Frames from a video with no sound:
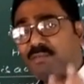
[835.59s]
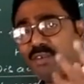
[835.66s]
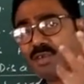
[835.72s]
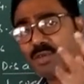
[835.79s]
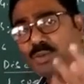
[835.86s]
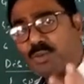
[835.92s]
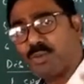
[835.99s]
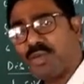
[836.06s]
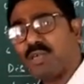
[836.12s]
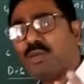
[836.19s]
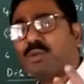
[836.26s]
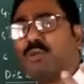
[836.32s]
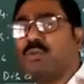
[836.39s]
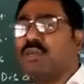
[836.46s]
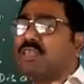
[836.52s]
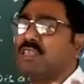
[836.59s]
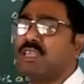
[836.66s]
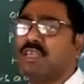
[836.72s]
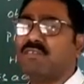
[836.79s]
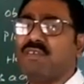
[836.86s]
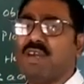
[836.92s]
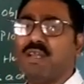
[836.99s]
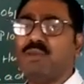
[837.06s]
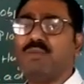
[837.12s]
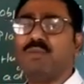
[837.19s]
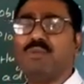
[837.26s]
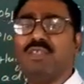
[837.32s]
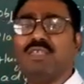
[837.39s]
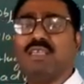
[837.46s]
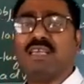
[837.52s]
for storing 2 or 3 values
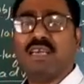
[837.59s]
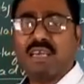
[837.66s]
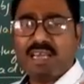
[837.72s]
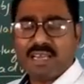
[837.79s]
we